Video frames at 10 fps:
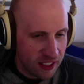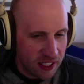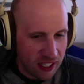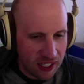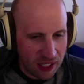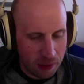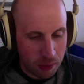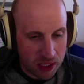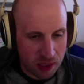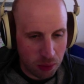Um,
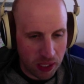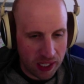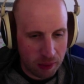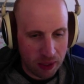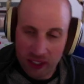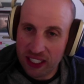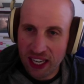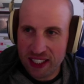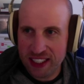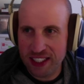it's complaining about a
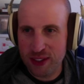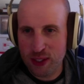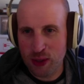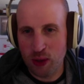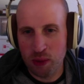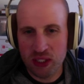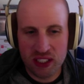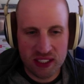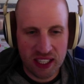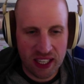.ds store, which
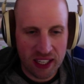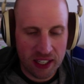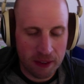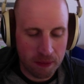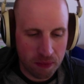is a uh,